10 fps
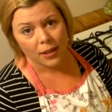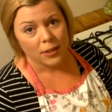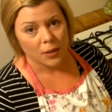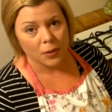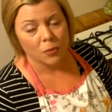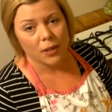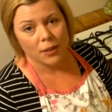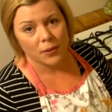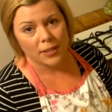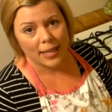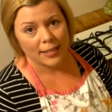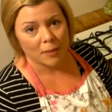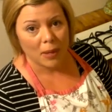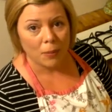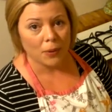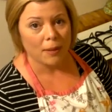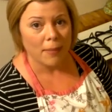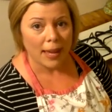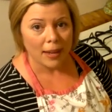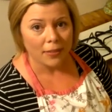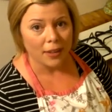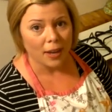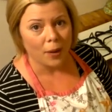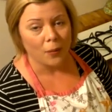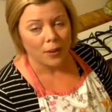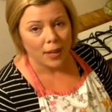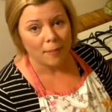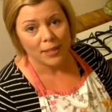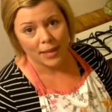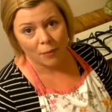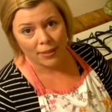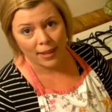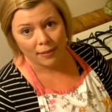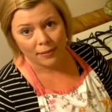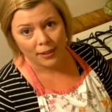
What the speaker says: so it was one of those things that people can make on the go and be done with it.